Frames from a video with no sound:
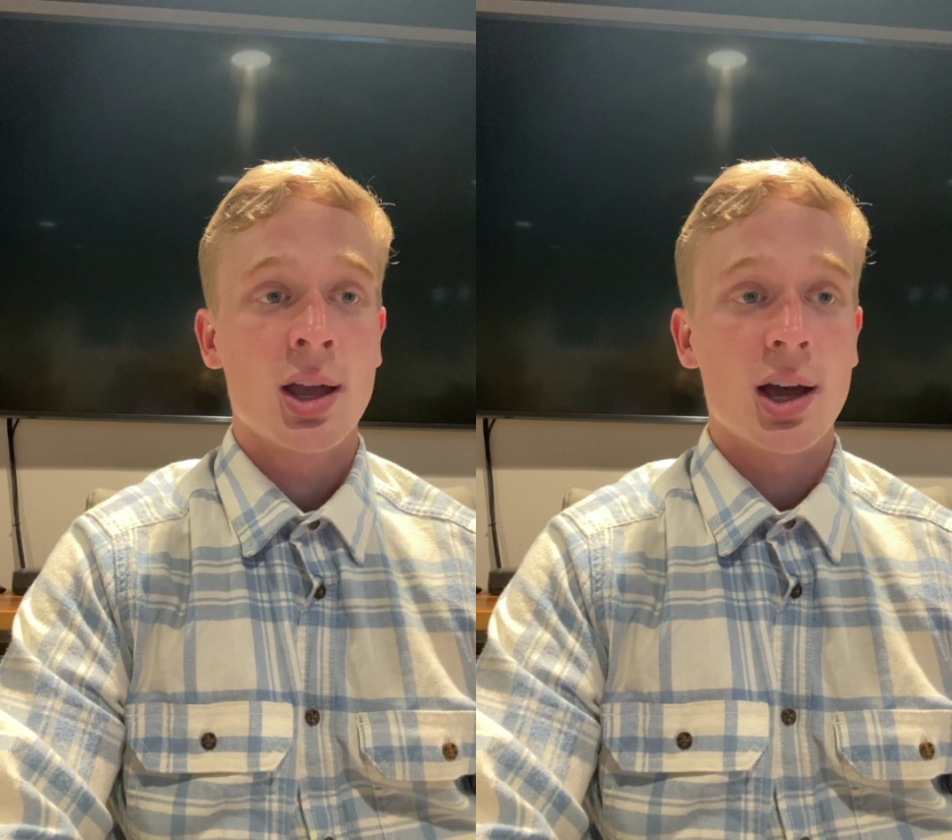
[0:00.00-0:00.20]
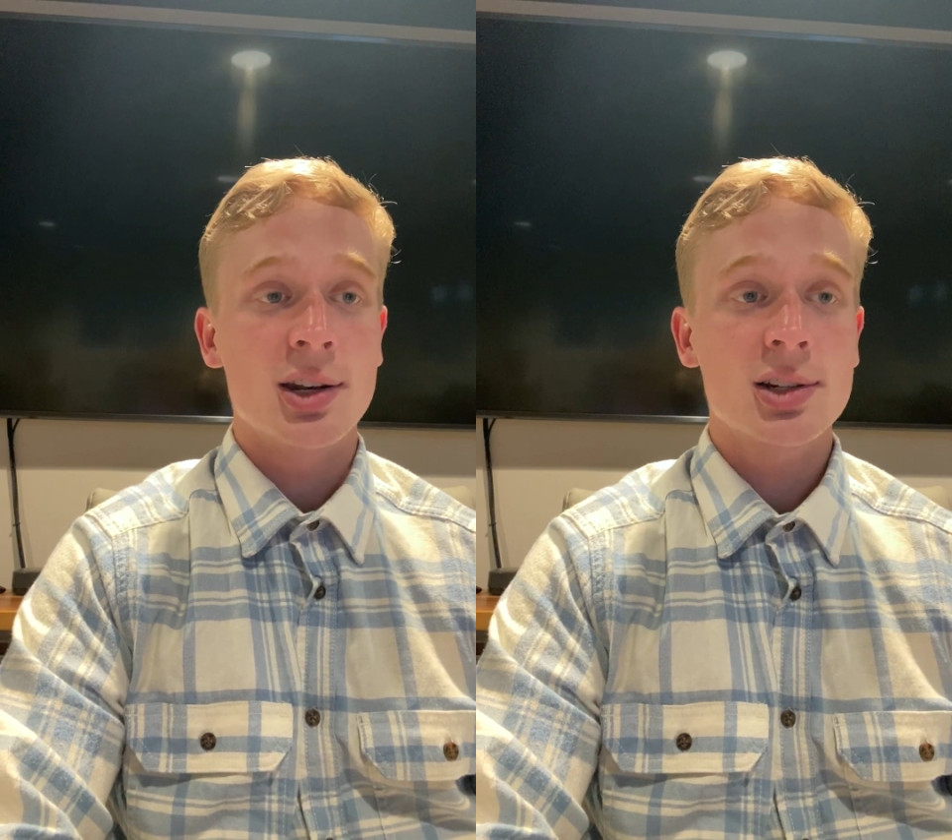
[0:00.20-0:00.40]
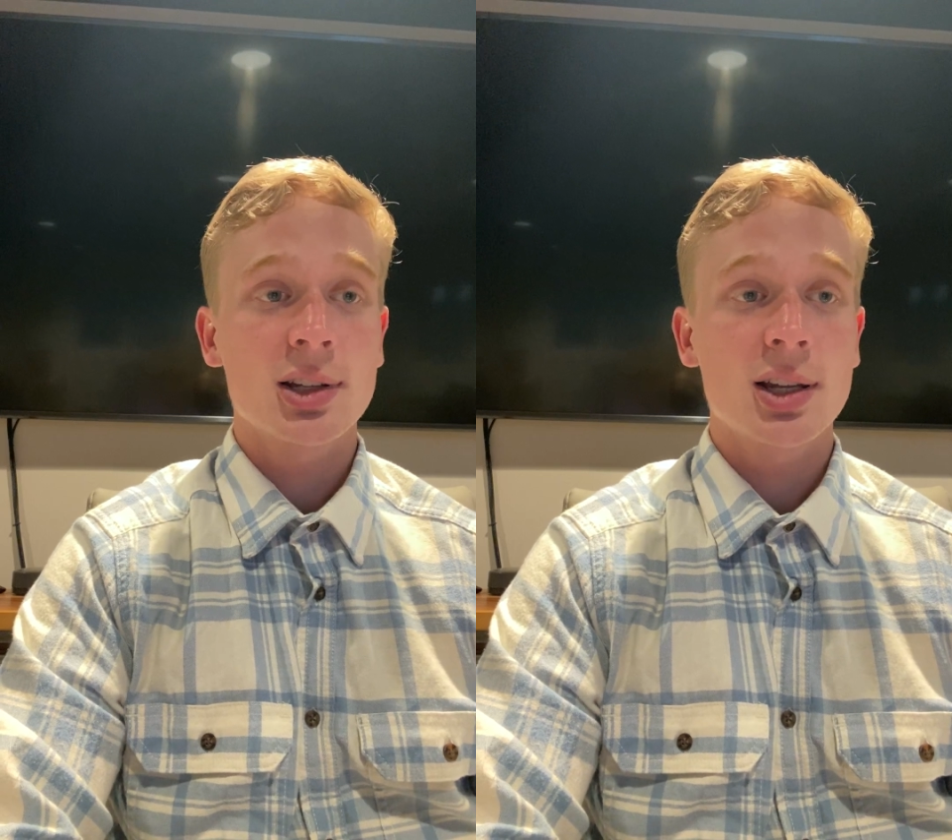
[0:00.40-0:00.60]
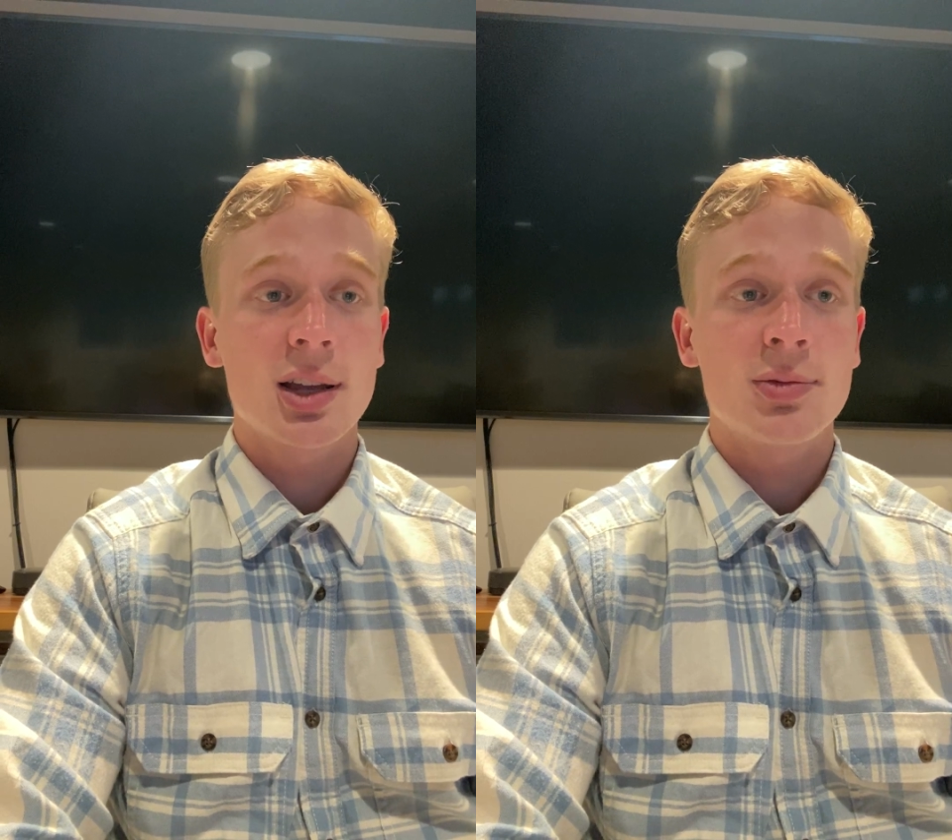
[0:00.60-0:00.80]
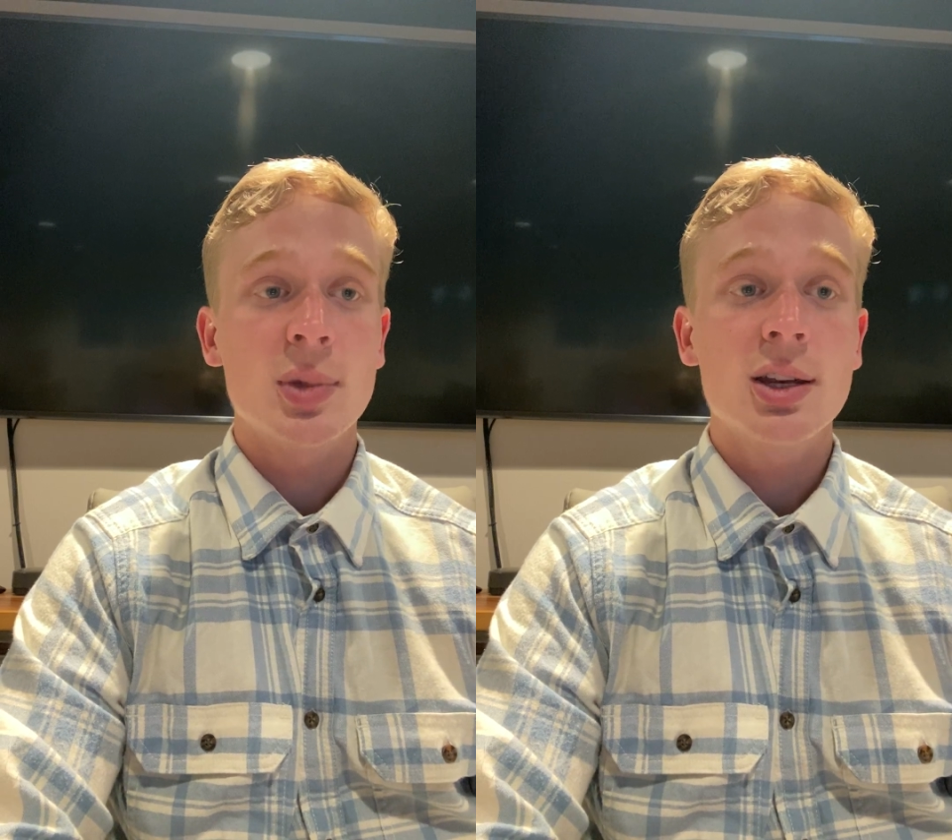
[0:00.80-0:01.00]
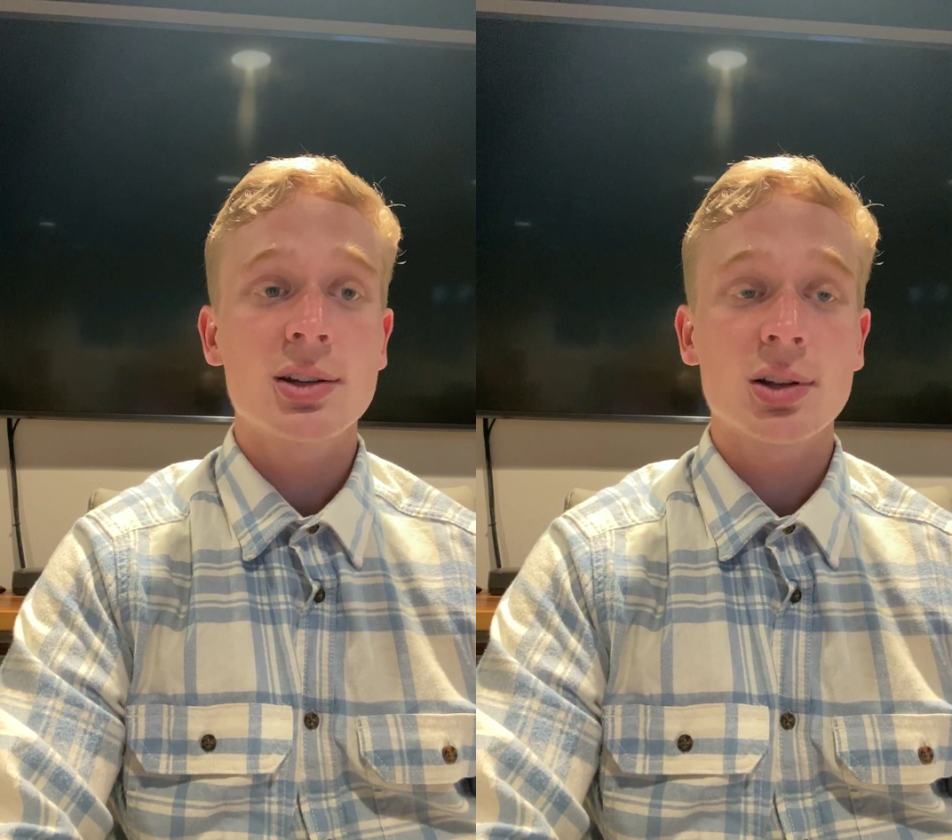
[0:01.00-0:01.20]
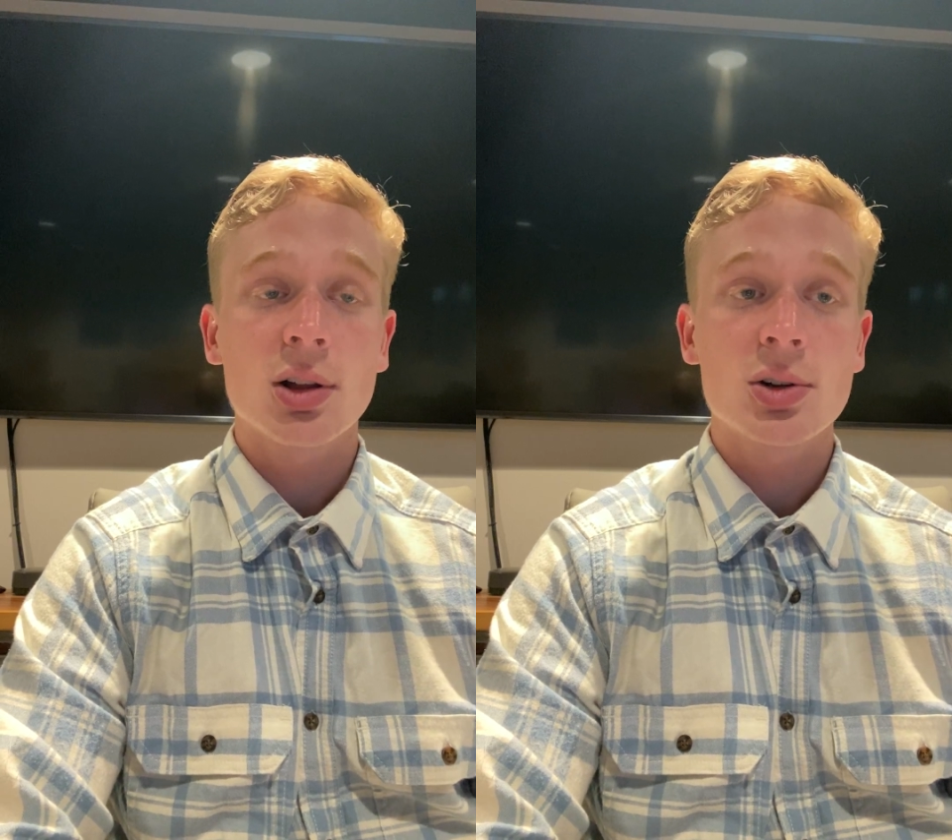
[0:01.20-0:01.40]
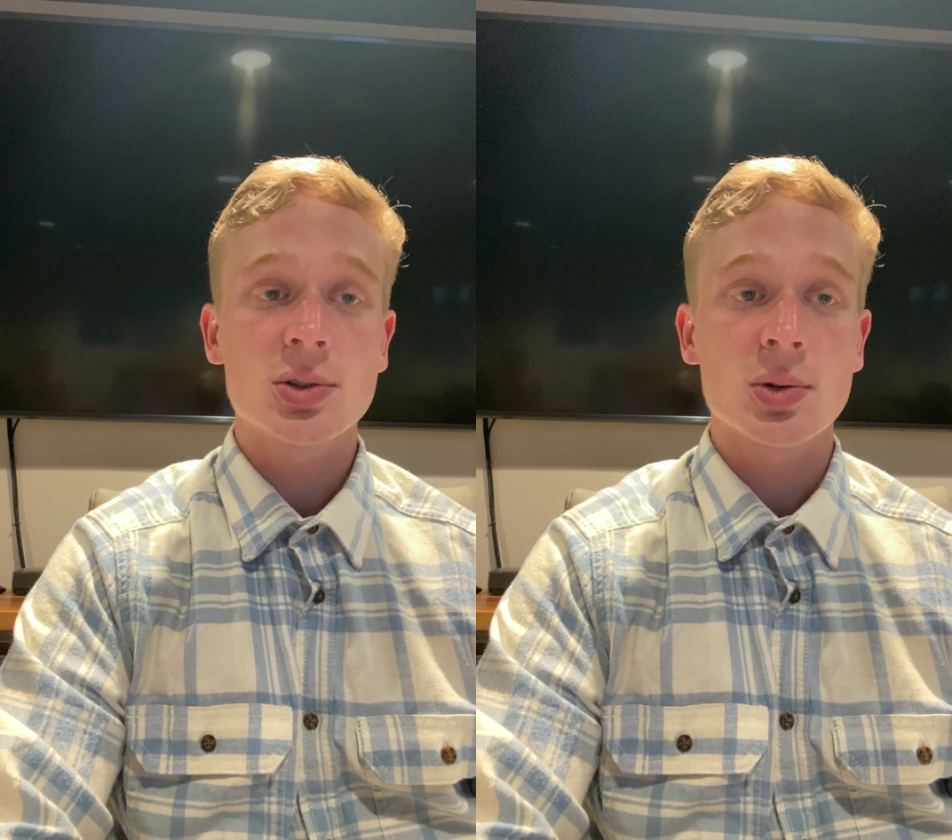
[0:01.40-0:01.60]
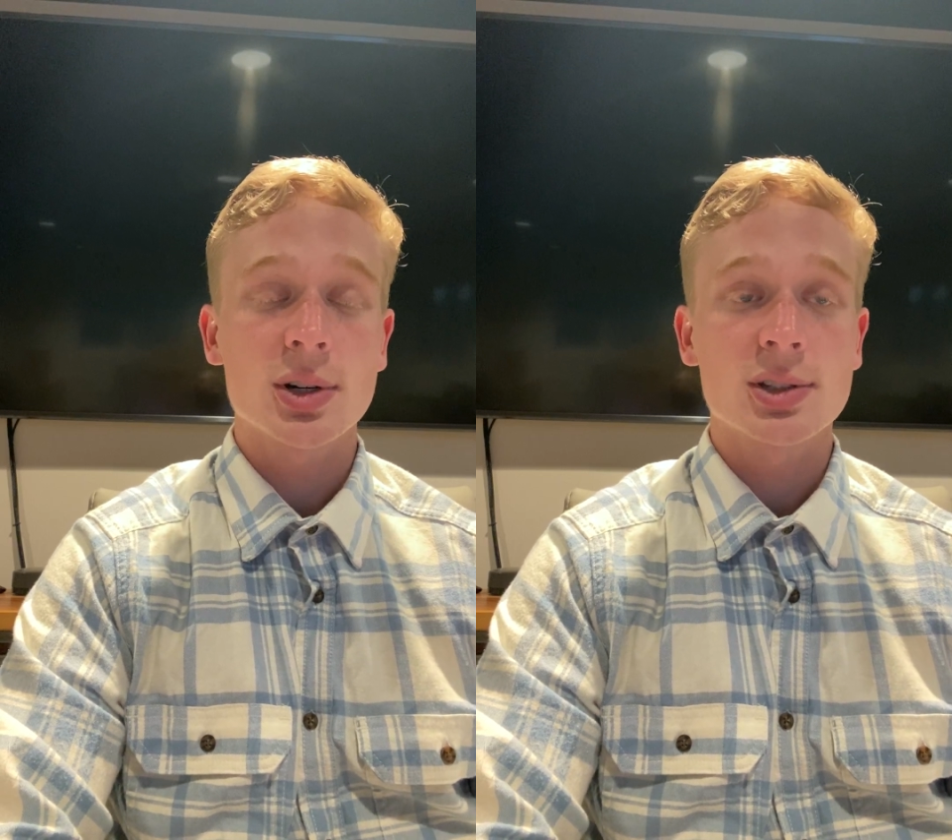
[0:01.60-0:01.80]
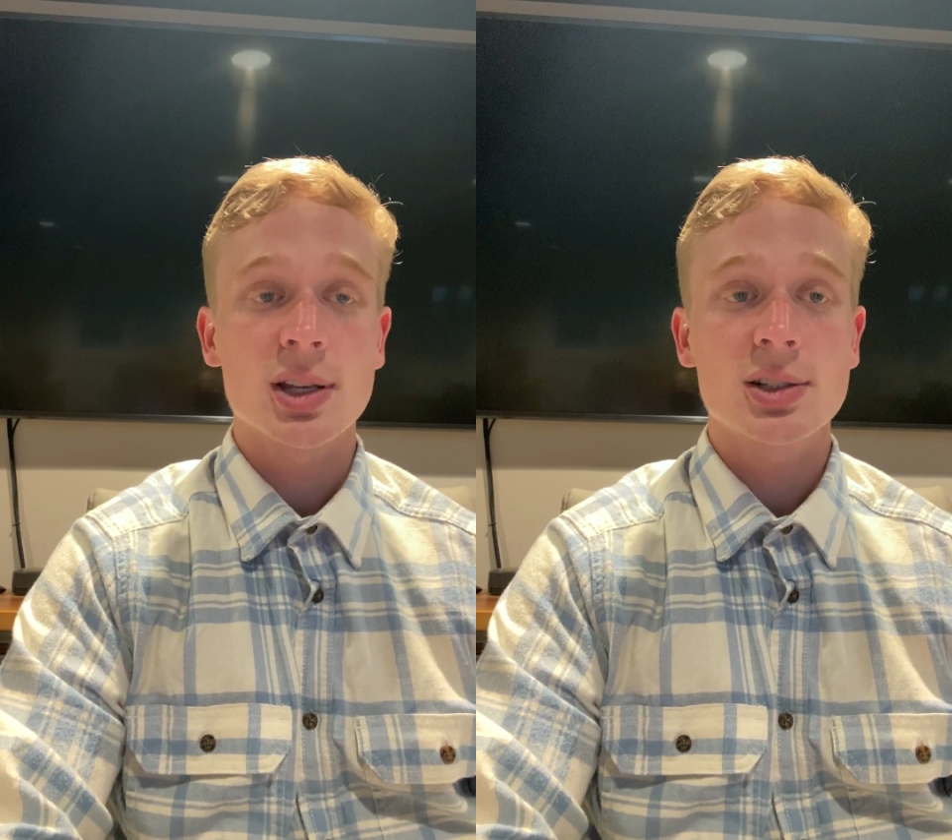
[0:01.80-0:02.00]
Additionally, if medium to large
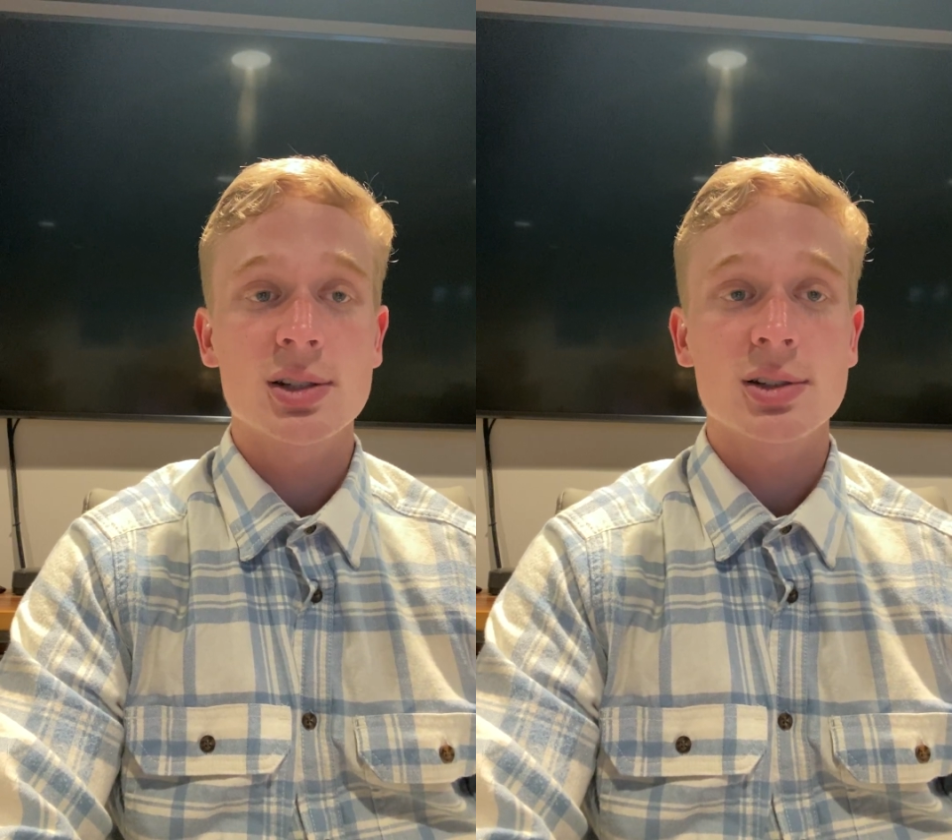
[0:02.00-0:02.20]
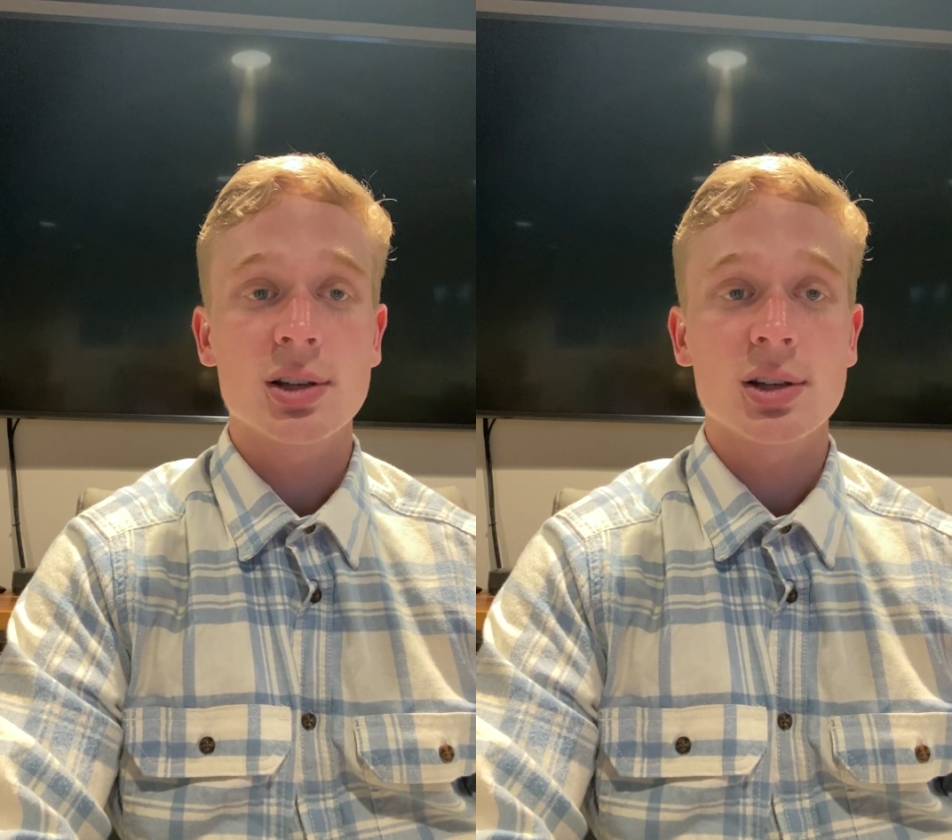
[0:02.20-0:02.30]
organizations